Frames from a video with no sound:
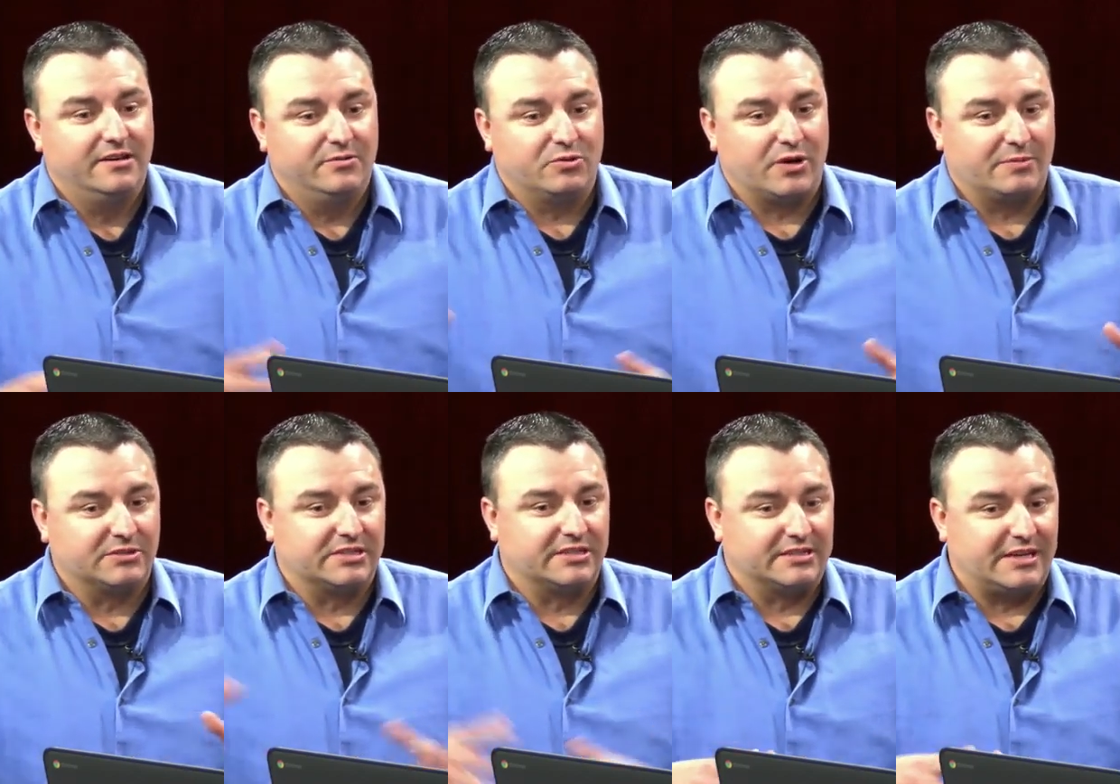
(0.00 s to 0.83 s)
We were able
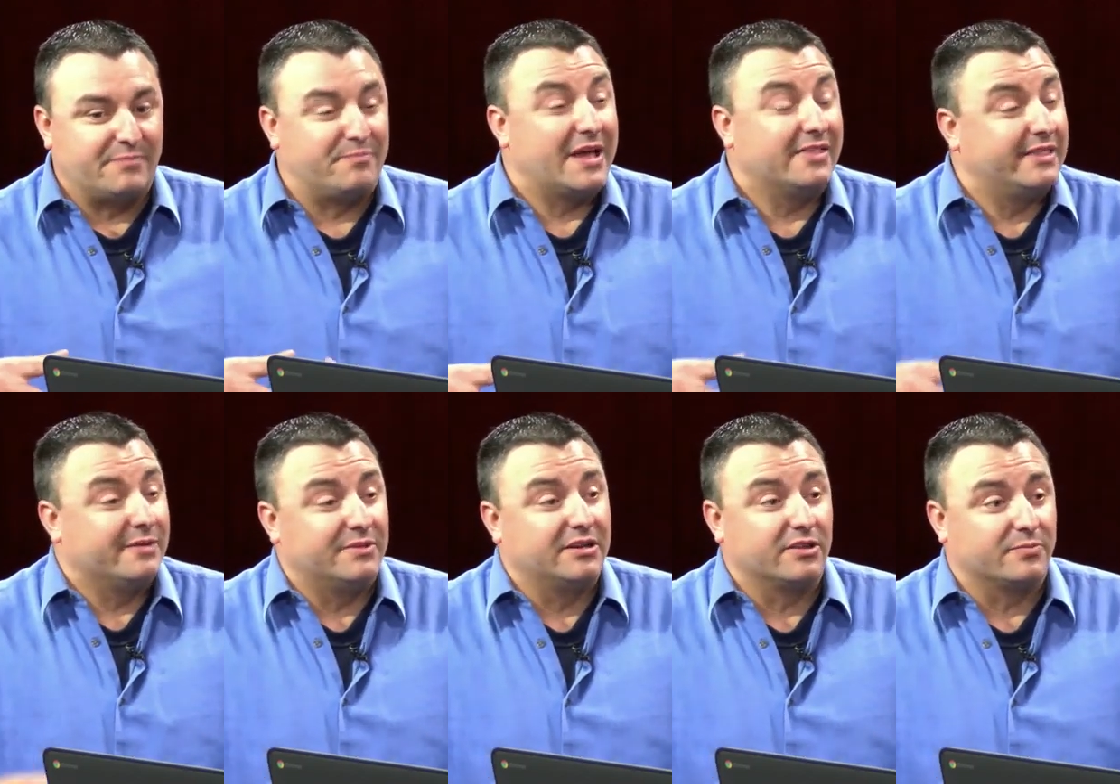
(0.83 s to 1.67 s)
to embed
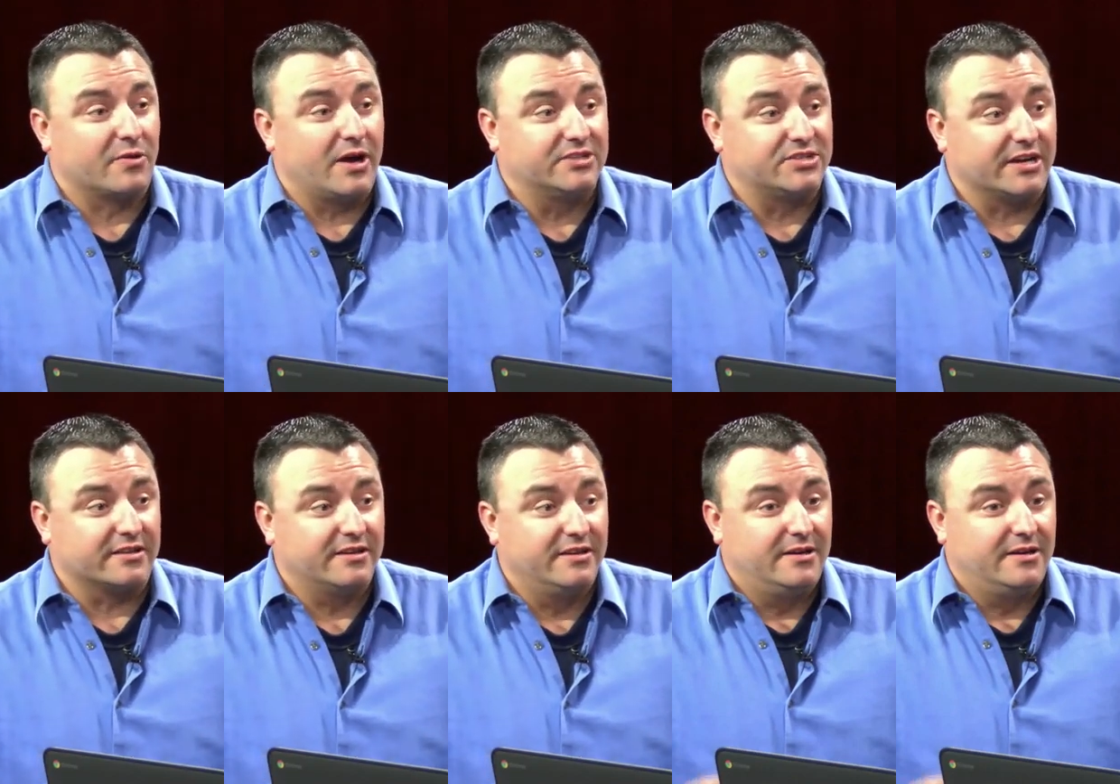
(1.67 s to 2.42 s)
them into the project.